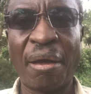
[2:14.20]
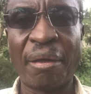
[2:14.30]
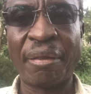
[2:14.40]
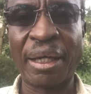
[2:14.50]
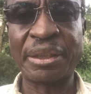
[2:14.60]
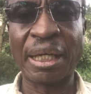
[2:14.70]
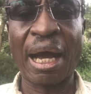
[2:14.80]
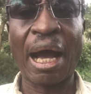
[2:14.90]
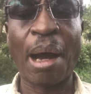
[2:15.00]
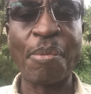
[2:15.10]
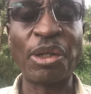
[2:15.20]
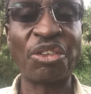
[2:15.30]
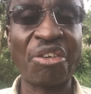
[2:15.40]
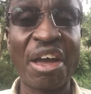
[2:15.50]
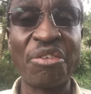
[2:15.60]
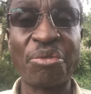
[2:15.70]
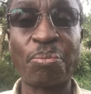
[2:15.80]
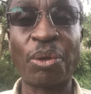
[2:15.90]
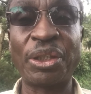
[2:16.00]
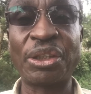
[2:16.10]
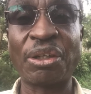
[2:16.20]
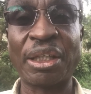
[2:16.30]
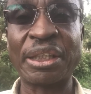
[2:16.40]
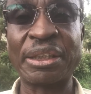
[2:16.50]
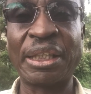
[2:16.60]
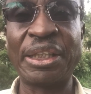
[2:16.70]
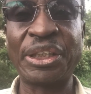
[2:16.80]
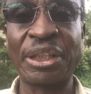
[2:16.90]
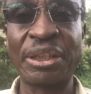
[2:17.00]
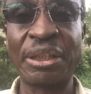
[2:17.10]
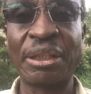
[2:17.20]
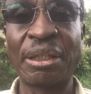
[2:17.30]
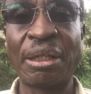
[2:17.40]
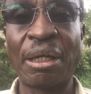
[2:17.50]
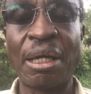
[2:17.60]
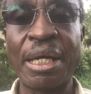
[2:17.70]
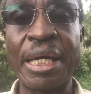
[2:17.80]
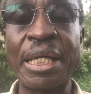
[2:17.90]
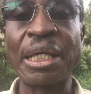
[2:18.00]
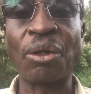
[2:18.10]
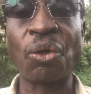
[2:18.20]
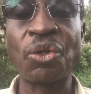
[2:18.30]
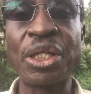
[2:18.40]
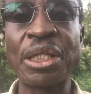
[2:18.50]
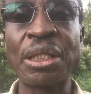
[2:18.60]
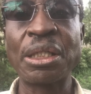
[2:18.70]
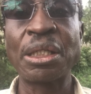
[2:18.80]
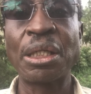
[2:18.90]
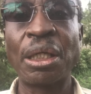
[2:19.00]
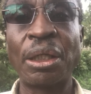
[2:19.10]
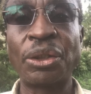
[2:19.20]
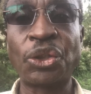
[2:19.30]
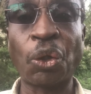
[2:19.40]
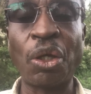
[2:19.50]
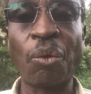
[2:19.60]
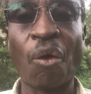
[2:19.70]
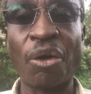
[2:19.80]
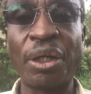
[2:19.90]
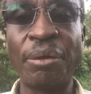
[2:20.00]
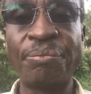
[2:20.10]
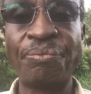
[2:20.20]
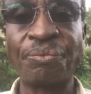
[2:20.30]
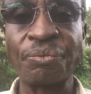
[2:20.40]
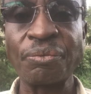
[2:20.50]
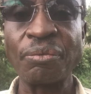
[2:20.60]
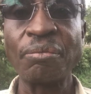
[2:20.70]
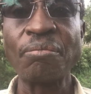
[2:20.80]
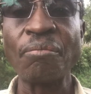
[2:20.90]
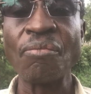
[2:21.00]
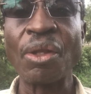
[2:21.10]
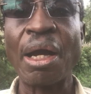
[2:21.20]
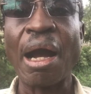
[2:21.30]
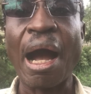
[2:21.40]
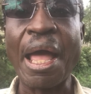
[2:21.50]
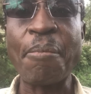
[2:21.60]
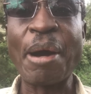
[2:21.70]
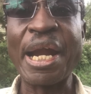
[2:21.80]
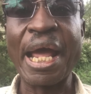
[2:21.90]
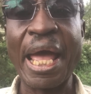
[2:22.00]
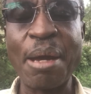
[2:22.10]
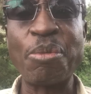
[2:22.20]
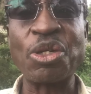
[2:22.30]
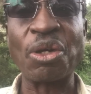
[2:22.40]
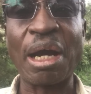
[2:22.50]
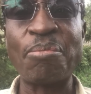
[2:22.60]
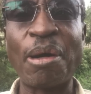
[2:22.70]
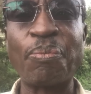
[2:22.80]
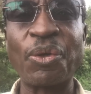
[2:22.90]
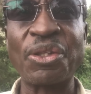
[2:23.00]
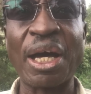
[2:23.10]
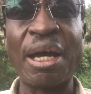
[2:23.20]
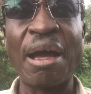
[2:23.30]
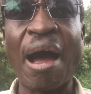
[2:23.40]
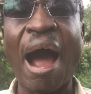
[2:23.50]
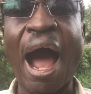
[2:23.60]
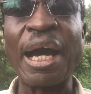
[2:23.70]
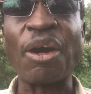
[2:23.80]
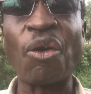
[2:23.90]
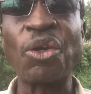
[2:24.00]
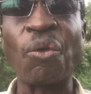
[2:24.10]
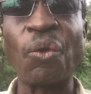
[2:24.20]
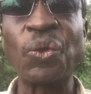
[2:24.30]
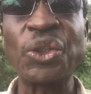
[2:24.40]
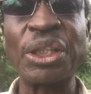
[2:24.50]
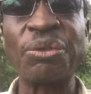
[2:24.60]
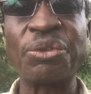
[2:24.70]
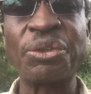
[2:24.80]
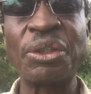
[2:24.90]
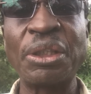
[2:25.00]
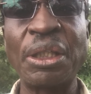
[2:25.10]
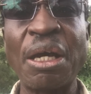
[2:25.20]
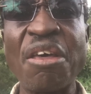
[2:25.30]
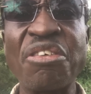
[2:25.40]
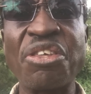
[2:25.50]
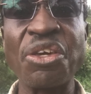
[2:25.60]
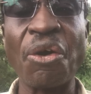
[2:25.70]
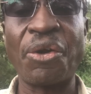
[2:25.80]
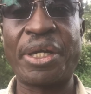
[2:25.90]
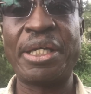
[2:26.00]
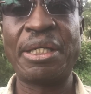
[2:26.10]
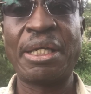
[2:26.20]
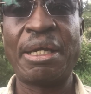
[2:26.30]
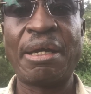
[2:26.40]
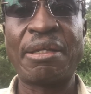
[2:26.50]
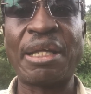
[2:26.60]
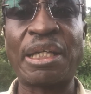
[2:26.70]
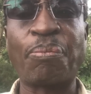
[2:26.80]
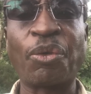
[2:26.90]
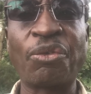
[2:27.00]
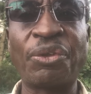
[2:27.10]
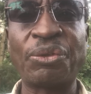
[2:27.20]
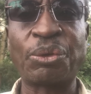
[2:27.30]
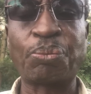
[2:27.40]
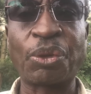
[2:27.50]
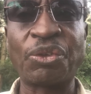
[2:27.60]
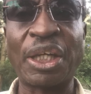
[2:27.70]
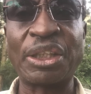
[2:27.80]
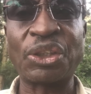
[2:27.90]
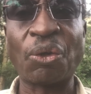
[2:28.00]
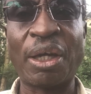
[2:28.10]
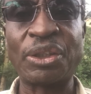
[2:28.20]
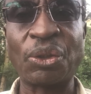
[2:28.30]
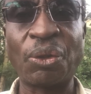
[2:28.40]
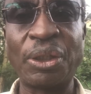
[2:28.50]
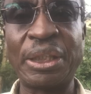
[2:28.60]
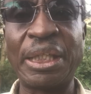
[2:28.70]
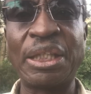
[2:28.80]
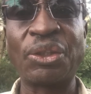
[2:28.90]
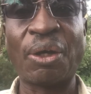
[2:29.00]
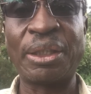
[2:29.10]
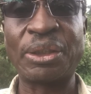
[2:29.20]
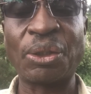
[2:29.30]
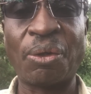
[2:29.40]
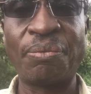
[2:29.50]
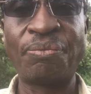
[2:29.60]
that about 5 political assassinations, including Julie Ward, I am unable to come up with a conclusive theory that proves that so-and-so did so-and-so.